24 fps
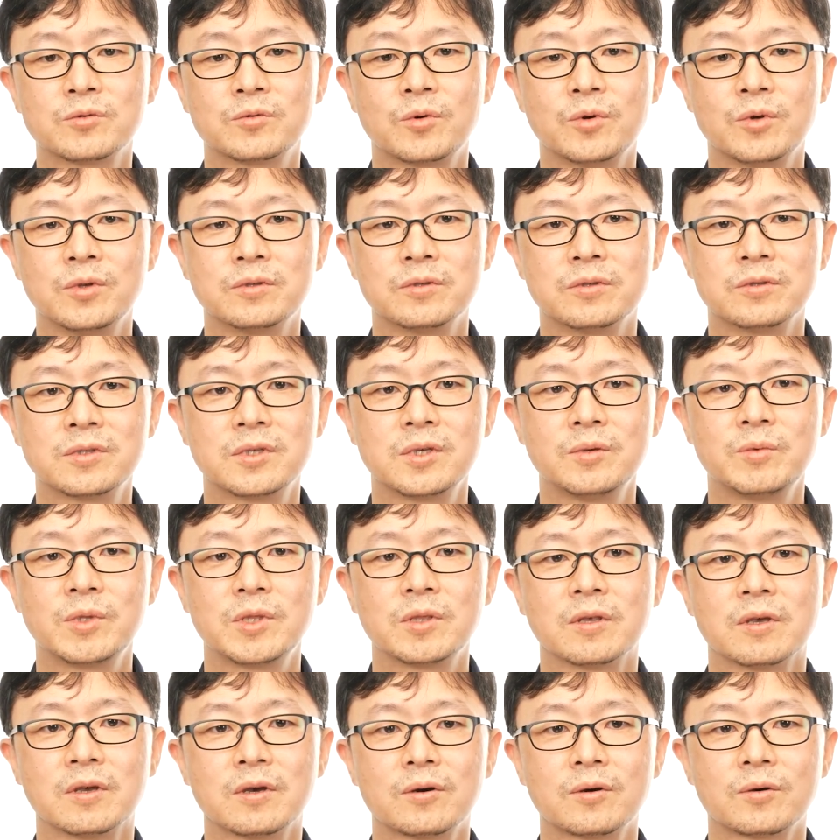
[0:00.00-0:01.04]
supports
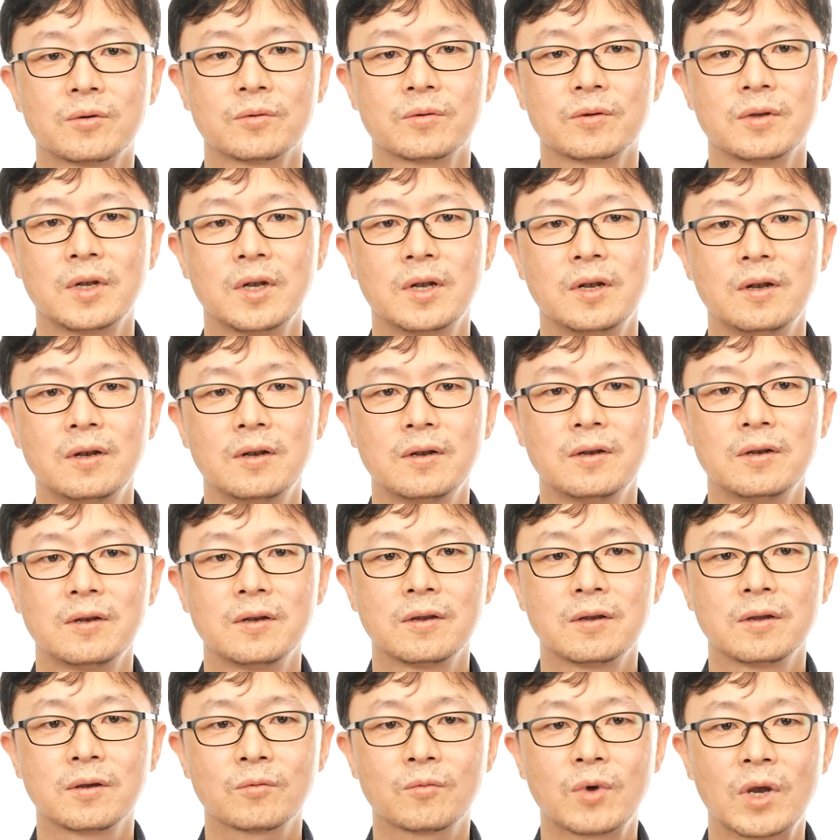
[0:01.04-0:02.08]
Kafka to
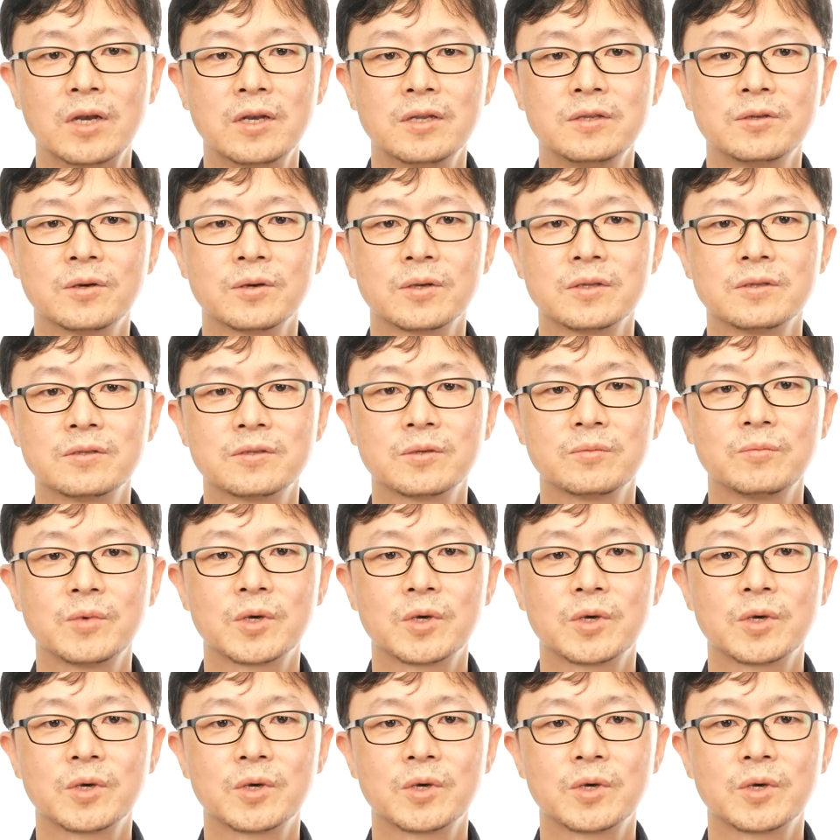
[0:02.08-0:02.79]
all liners,